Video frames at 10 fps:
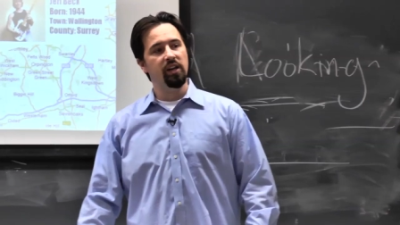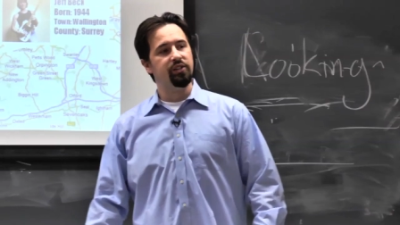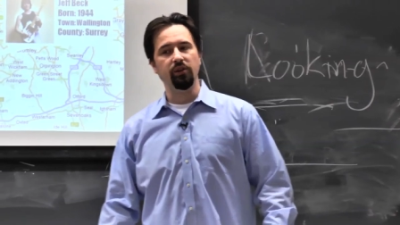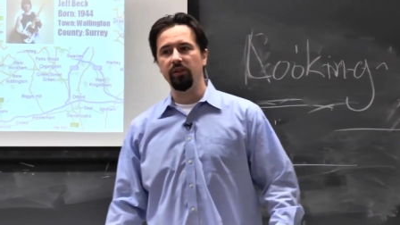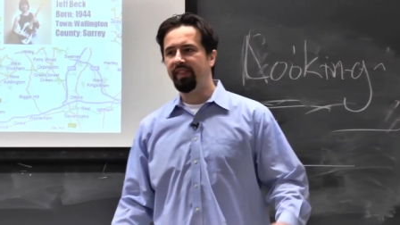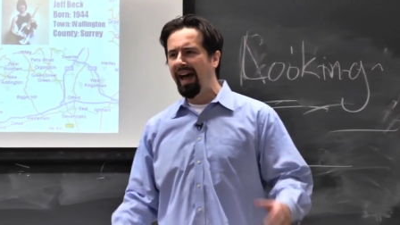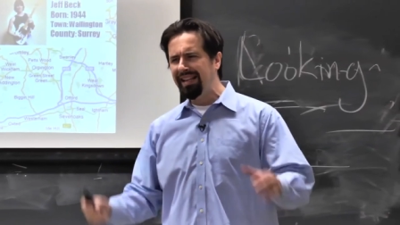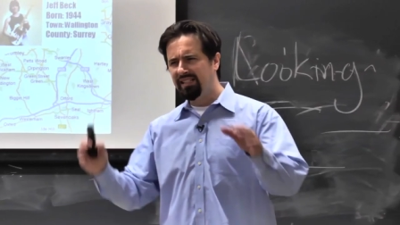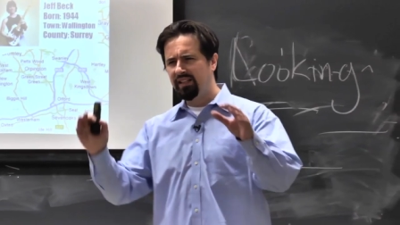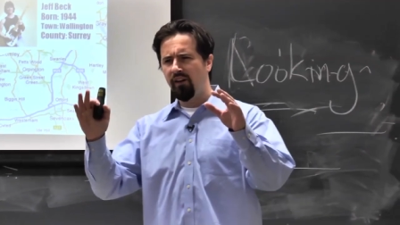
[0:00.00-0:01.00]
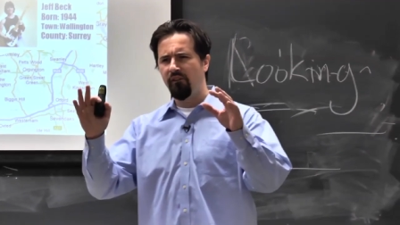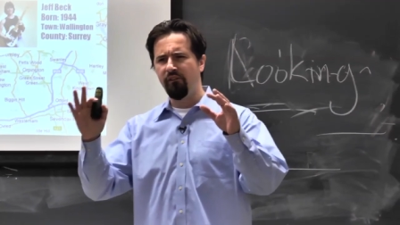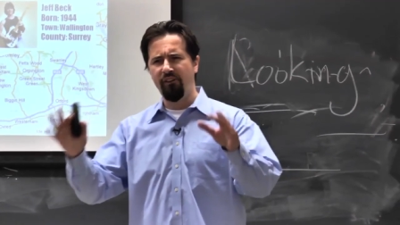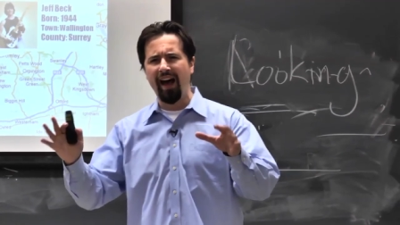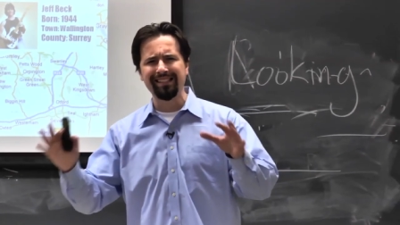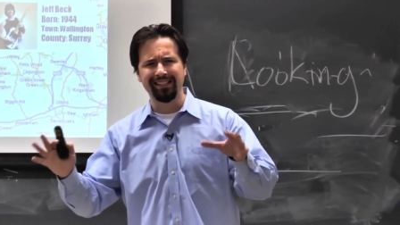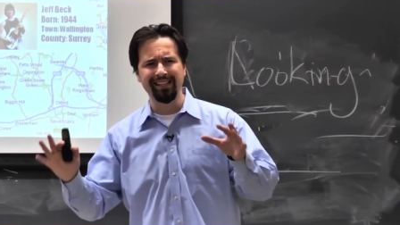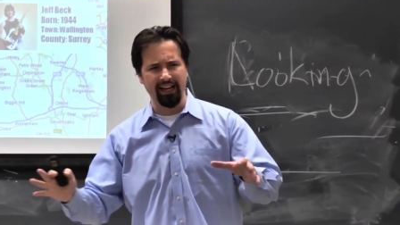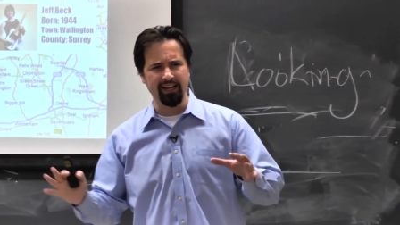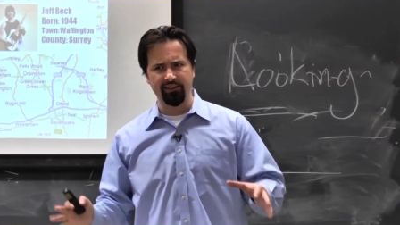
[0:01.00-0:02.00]
So that's
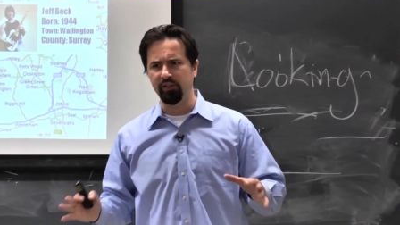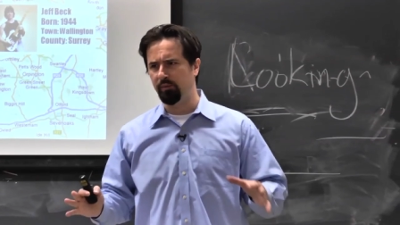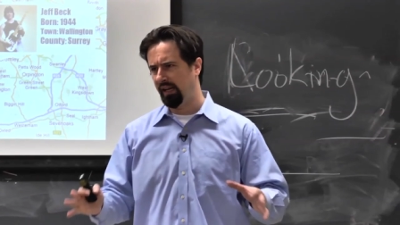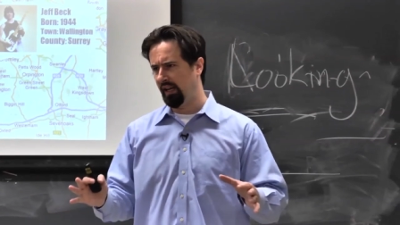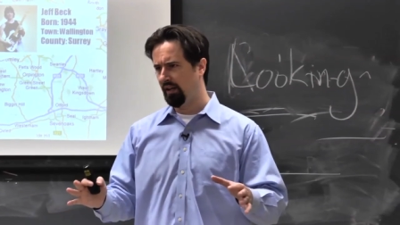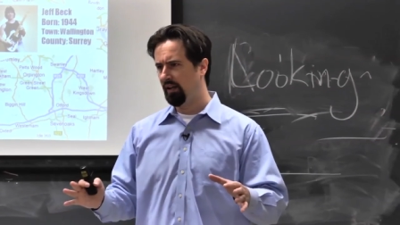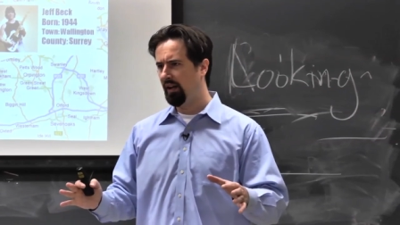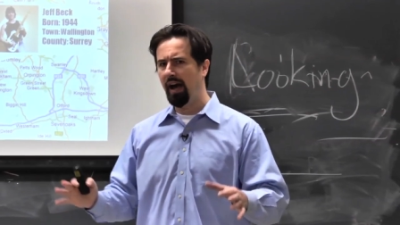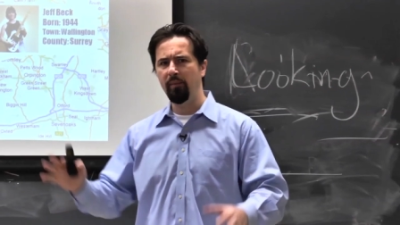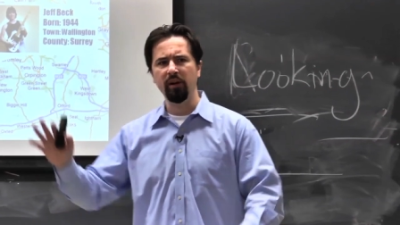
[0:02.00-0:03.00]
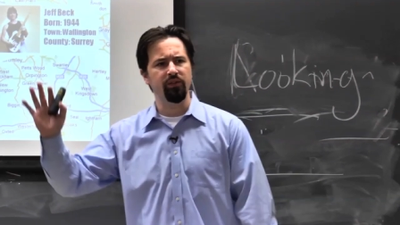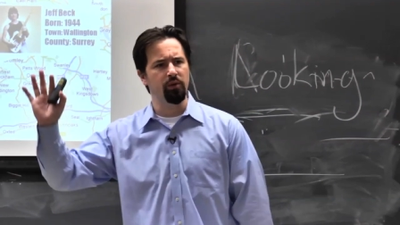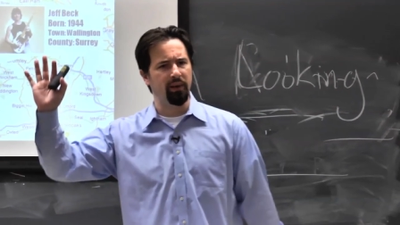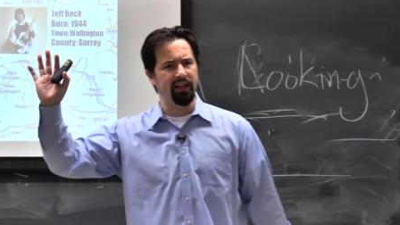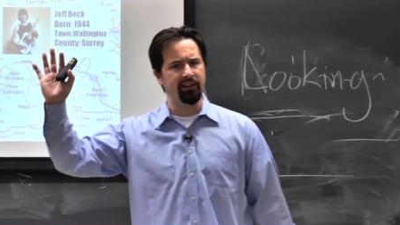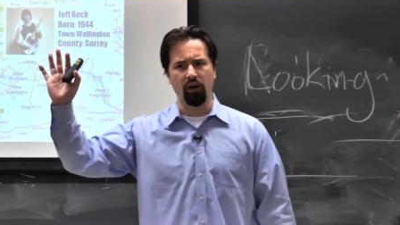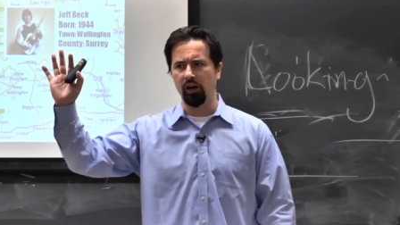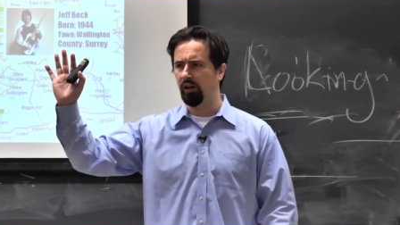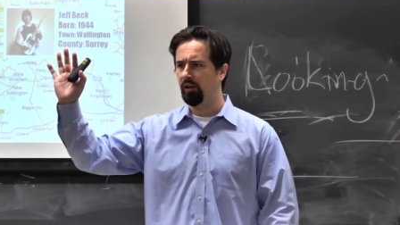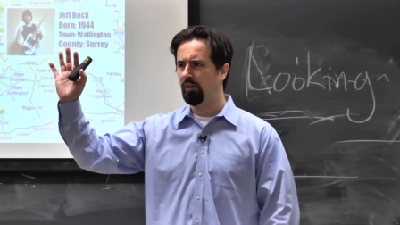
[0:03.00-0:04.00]
fascinating to me. How many of you play
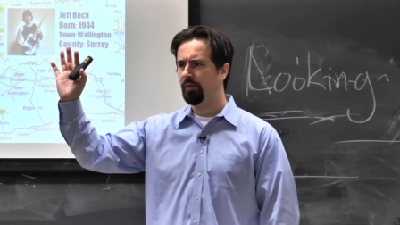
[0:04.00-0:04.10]
guitar?